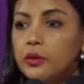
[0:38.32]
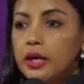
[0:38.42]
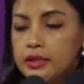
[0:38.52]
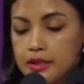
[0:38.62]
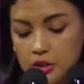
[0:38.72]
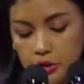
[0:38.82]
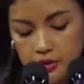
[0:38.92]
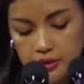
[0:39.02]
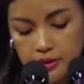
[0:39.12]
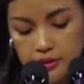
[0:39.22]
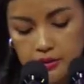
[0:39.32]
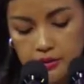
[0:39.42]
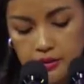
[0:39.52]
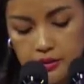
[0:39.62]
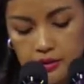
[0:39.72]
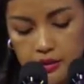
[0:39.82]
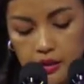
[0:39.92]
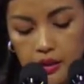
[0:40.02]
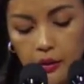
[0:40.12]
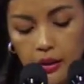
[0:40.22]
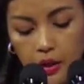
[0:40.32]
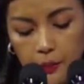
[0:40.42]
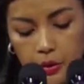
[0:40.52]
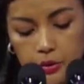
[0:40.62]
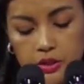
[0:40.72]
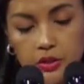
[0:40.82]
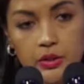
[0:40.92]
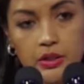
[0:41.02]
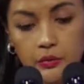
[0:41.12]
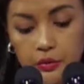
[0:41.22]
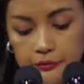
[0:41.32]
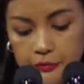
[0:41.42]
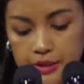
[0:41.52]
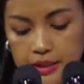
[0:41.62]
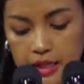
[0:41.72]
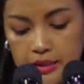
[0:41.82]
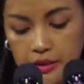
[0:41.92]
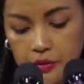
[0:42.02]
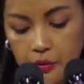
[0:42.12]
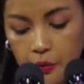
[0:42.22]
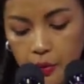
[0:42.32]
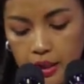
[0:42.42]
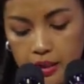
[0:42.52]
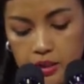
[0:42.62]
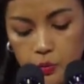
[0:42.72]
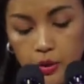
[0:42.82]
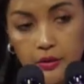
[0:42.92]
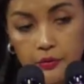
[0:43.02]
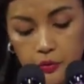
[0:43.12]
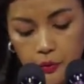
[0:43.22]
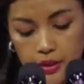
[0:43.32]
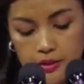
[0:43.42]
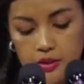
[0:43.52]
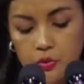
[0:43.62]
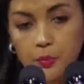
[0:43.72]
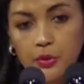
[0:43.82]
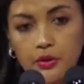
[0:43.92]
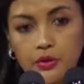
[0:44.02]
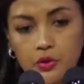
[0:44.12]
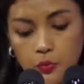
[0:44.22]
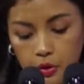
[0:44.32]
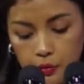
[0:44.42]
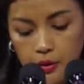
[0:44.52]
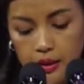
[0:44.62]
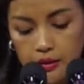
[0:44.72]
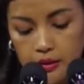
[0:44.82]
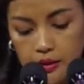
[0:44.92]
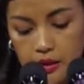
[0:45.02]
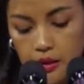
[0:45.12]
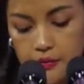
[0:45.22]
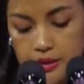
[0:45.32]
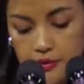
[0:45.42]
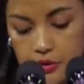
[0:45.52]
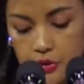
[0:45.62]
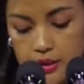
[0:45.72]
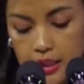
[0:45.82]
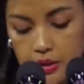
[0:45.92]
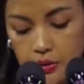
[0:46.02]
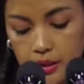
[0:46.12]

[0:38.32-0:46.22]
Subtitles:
organizations. Allow me also to emphasize that Norway is one of the greatest supporters worldwide of civil society